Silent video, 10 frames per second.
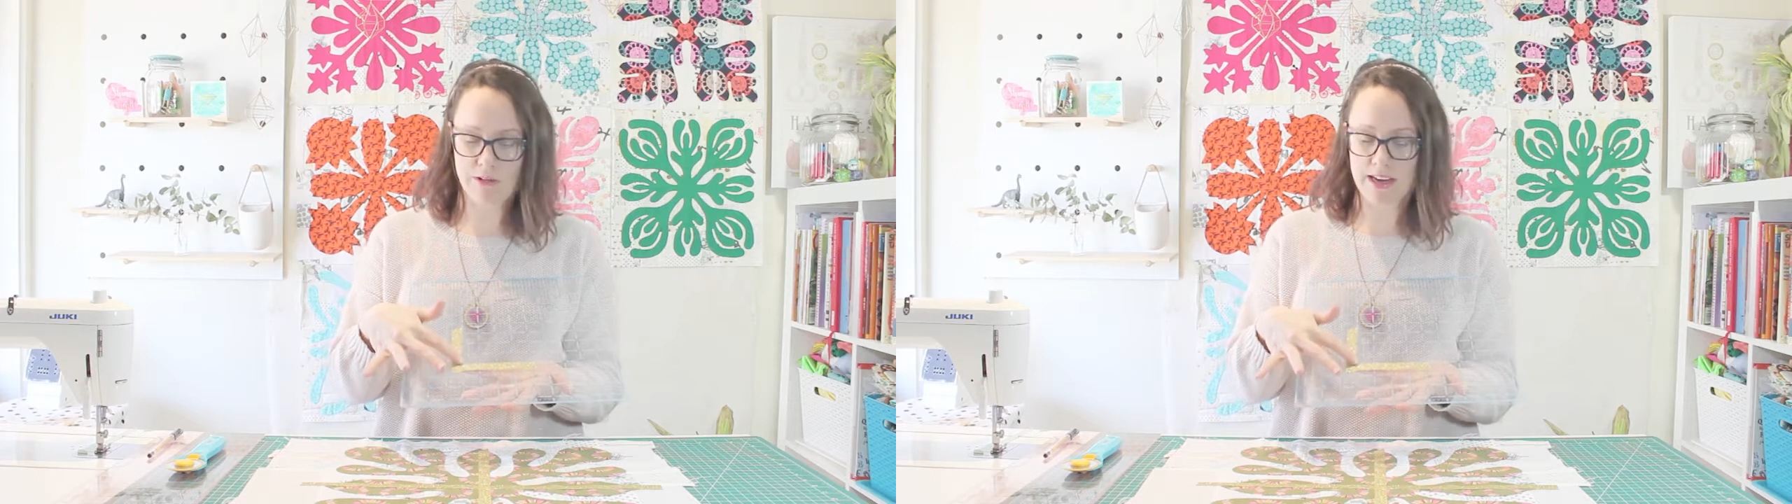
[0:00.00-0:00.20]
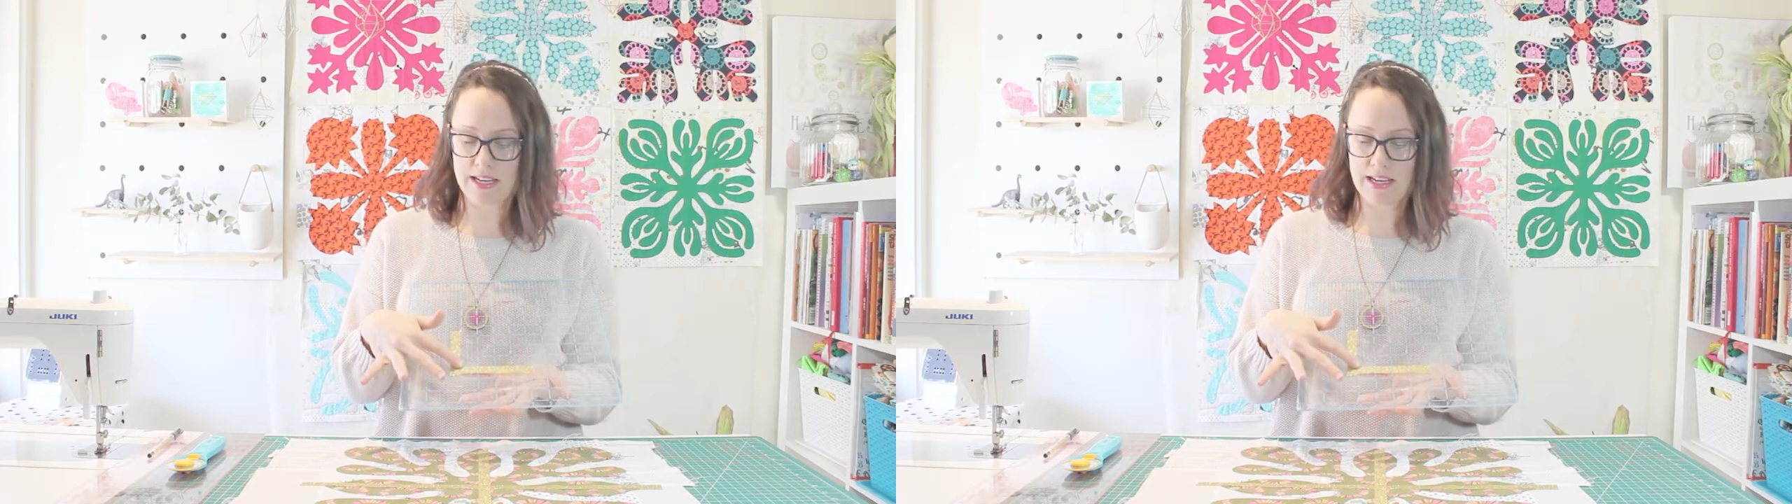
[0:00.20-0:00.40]

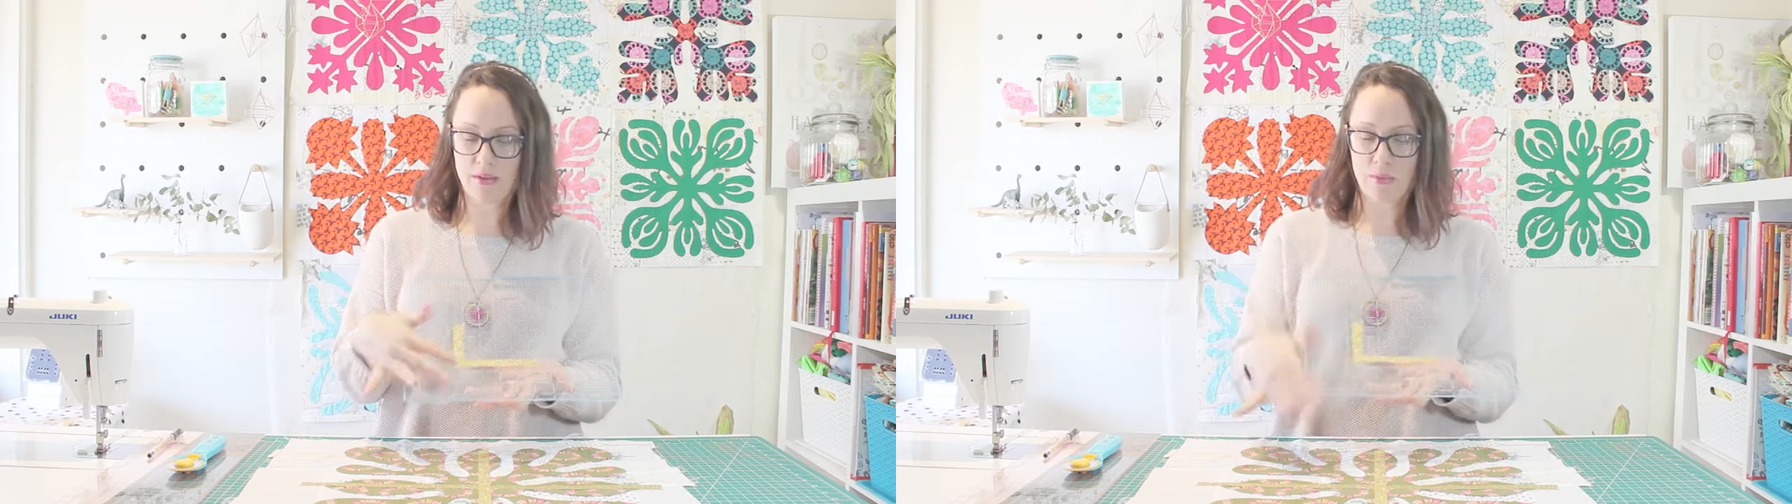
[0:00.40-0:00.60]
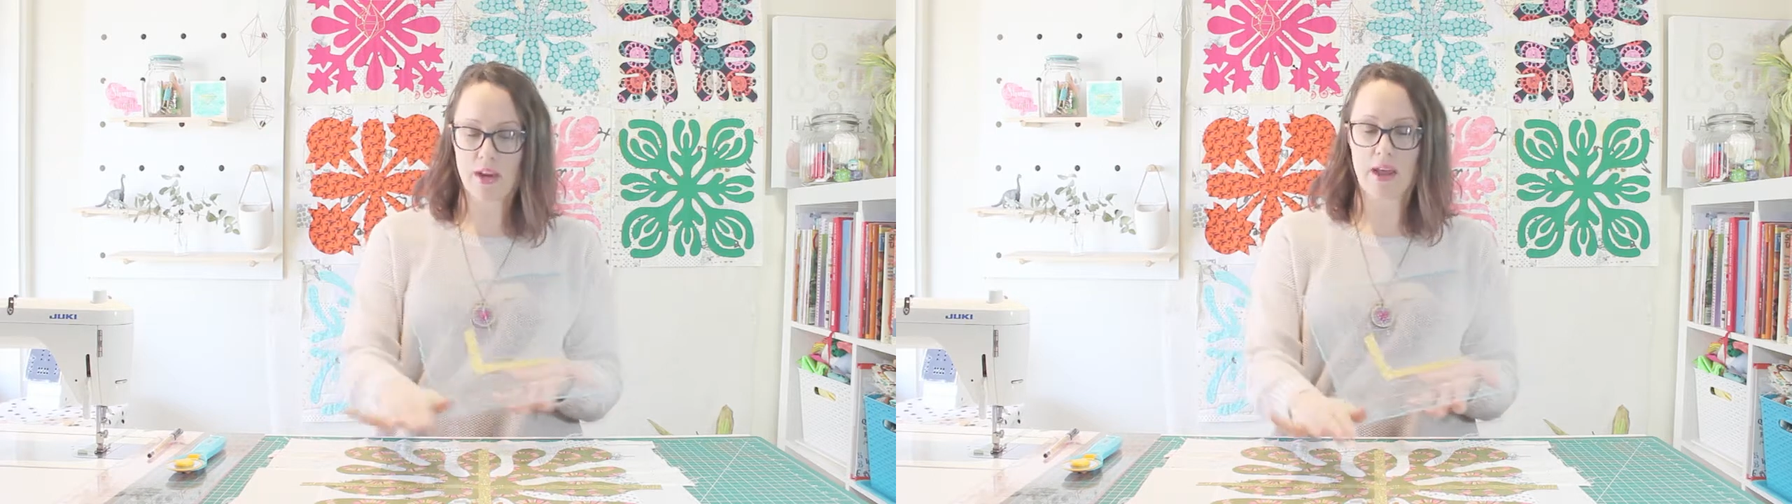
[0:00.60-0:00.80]

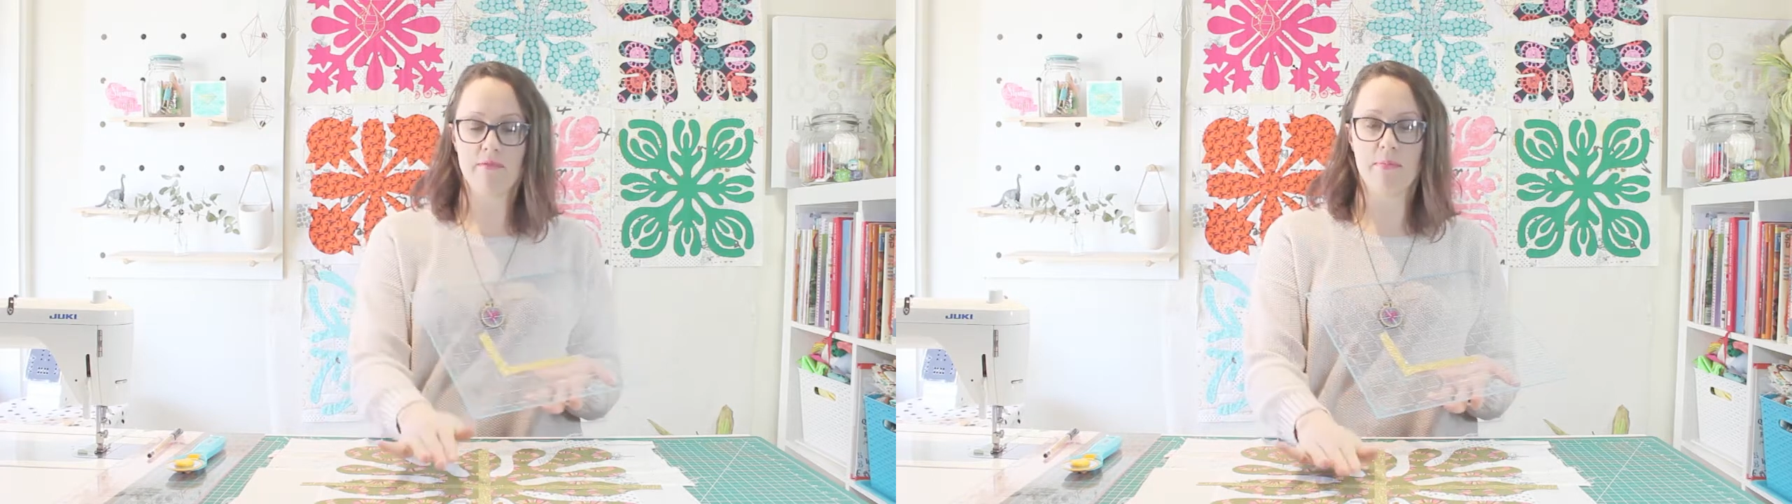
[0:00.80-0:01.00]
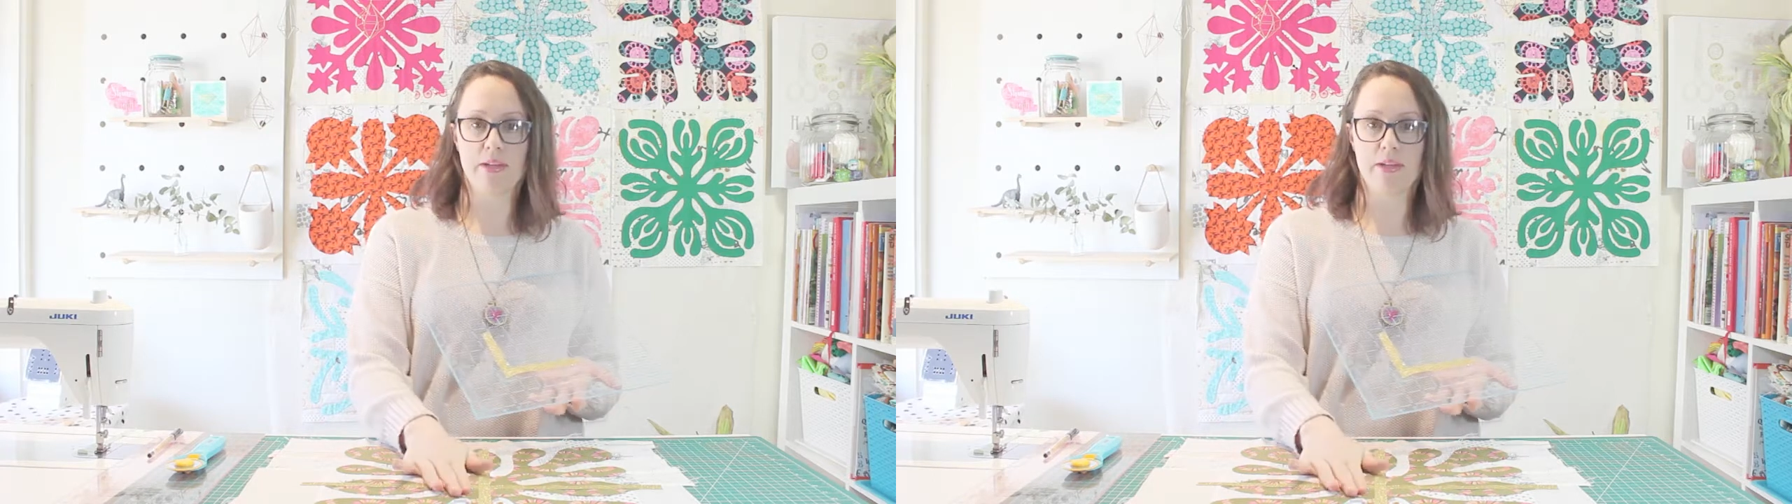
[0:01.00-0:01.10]
reading when I'm